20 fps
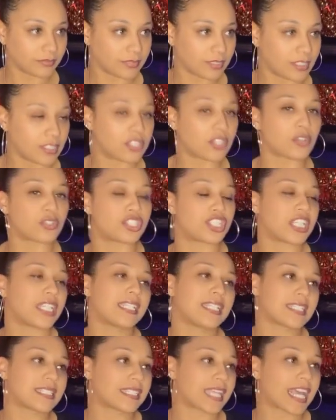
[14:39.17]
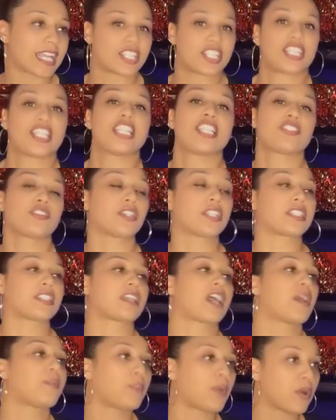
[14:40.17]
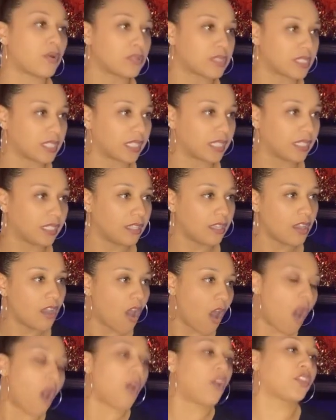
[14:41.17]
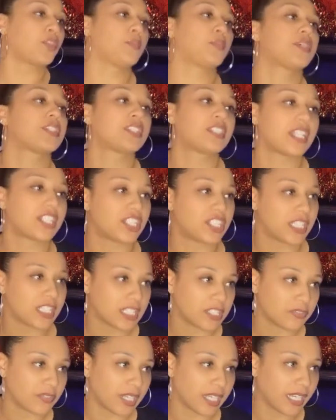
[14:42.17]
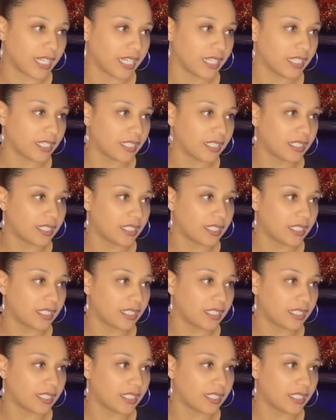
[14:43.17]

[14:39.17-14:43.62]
Okay. So she decides she's going to start posting all the books that she's reading.